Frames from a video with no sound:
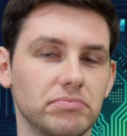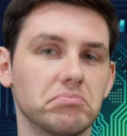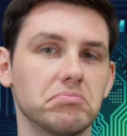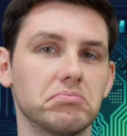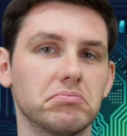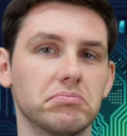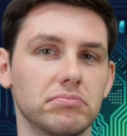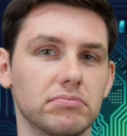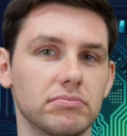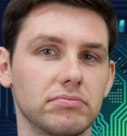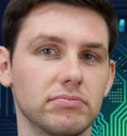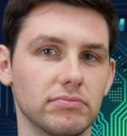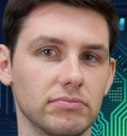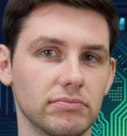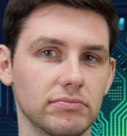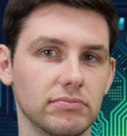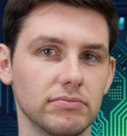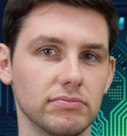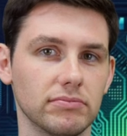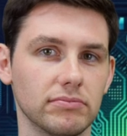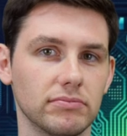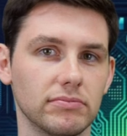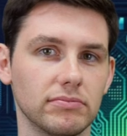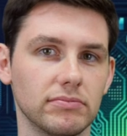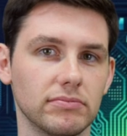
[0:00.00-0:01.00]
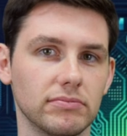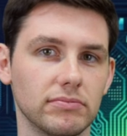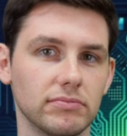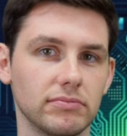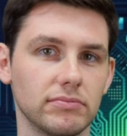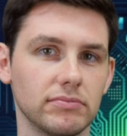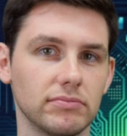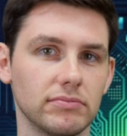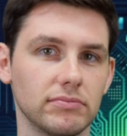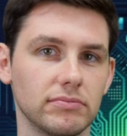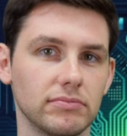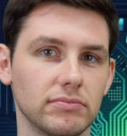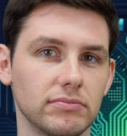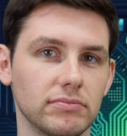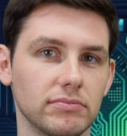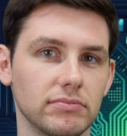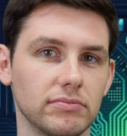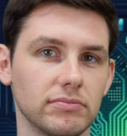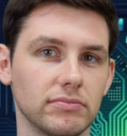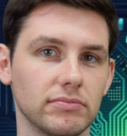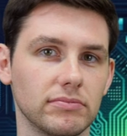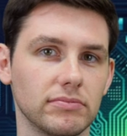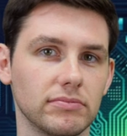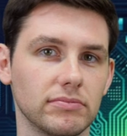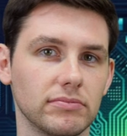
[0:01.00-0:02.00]

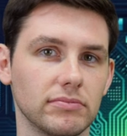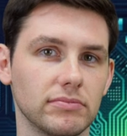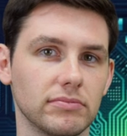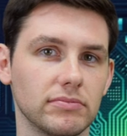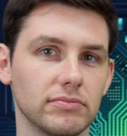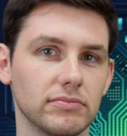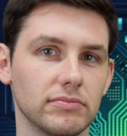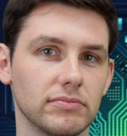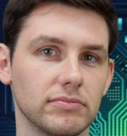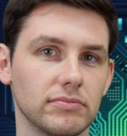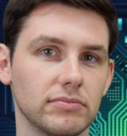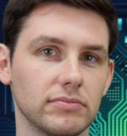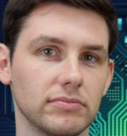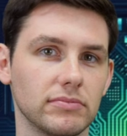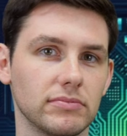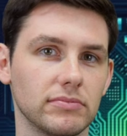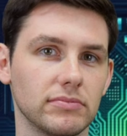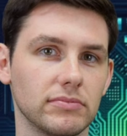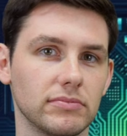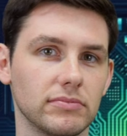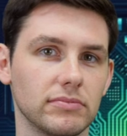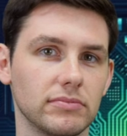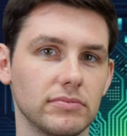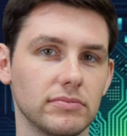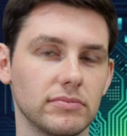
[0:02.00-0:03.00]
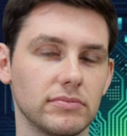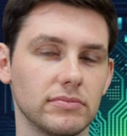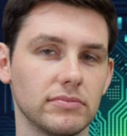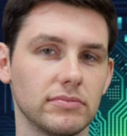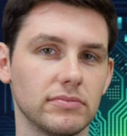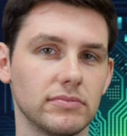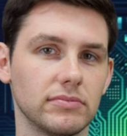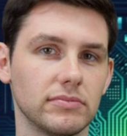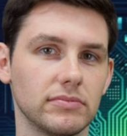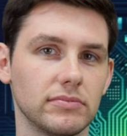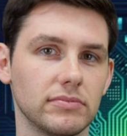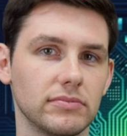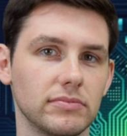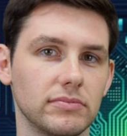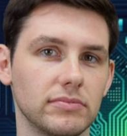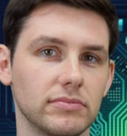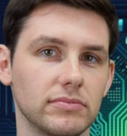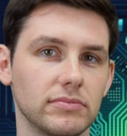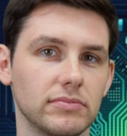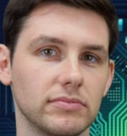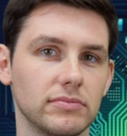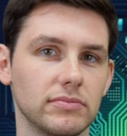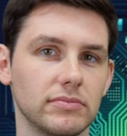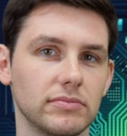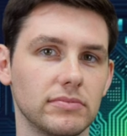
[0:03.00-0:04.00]

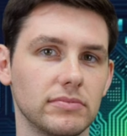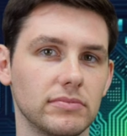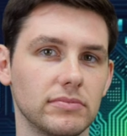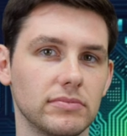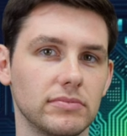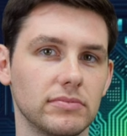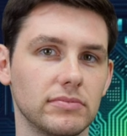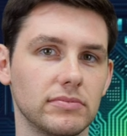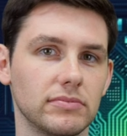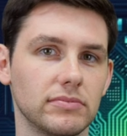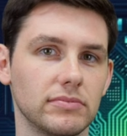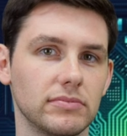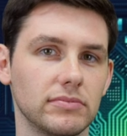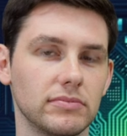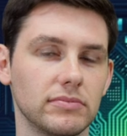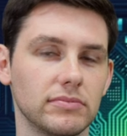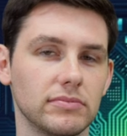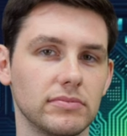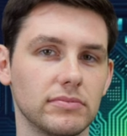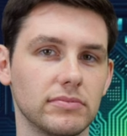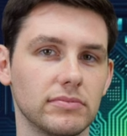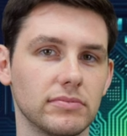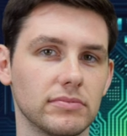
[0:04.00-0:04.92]
The person shown says nothing.